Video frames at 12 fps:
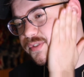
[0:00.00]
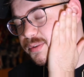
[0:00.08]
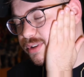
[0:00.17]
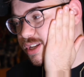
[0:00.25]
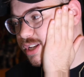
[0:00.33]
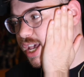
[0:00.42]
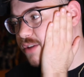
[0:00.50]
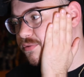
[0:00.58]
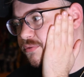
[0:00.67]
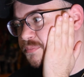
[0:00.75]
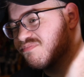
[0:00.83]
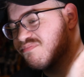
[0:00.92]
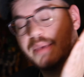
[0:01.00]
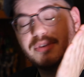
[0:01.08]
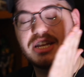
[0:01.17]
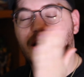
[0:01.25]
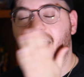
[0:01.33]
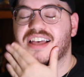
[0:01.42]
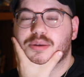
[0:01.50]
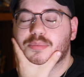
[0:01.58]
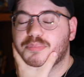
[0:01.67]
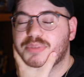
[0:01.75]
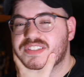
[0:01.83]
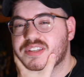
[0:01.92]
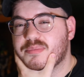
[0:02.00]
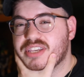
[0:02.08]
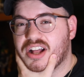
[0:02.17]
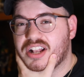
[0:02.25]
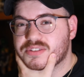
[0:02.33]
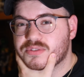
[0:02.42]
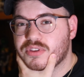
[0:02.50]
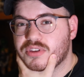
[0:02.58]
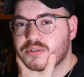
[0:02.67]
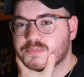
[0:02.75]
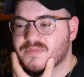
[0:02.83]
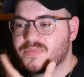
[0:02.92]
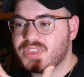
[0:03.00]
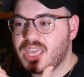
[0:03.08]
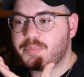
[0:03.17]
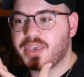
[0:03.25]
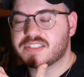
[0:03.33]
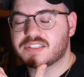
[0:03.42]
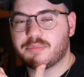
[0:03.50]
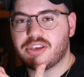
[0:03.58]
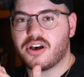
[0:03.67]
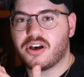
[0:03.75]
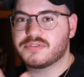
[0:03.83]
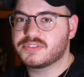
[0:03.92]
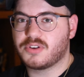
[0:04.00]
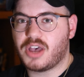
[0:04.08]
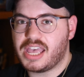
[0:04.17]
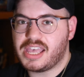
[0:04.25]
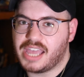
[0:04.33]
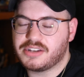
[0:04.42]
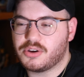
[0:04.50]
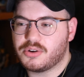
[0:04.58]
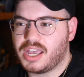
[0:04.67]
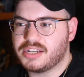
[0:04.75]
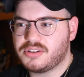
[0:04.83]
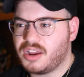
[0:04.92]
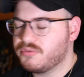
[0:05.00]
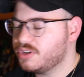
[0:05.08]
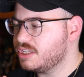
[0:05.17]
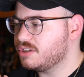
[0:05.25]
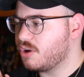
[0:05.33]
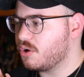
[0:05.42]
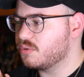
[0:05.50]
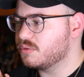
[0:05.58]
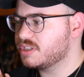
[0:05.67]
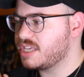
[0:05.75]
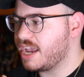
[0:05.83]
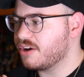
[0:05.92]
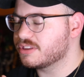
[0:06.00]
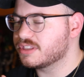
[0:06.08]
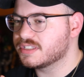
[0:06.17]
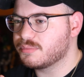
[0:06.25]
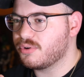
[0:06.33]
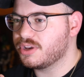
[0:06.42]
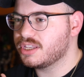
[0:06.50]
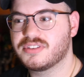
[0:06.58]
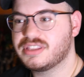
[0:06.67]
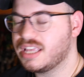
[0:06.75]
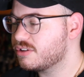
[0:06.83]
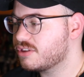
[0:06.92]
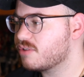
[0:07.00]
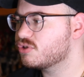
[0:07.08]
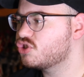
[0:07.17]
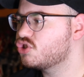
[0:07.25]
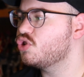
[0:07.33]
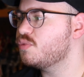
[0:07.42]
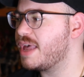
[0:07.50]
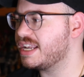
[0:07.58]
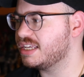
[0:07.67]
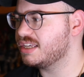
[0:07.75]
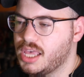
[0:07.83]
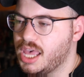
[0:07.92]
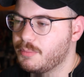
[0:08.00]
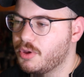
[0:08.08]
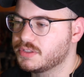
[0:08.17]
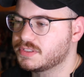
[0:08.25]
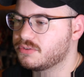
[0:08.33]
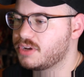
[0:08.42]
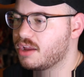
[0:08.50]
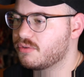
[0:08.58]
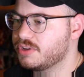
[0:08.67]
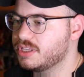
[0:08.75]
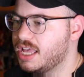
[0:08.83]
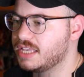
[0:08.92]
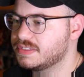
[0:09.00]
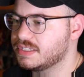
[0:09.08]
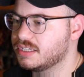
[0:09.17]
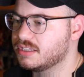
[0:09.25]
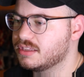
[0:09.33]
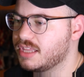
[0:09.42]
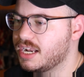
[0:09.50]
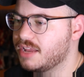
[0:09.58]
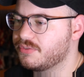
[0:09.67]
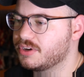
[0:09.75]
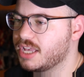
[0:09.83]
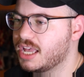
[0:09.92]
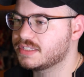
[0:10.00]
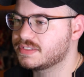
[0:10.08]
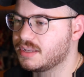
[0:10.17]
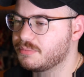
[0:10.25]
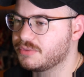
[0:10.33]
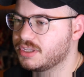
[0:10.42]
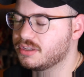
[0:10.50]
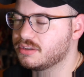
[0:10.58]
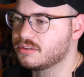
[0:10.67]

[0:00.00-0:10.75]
to be an F? Maybe not, but to be honest with you, they pissed me off, so I really don't care at this point. There was too many. I'm also now realizing that I forgot something,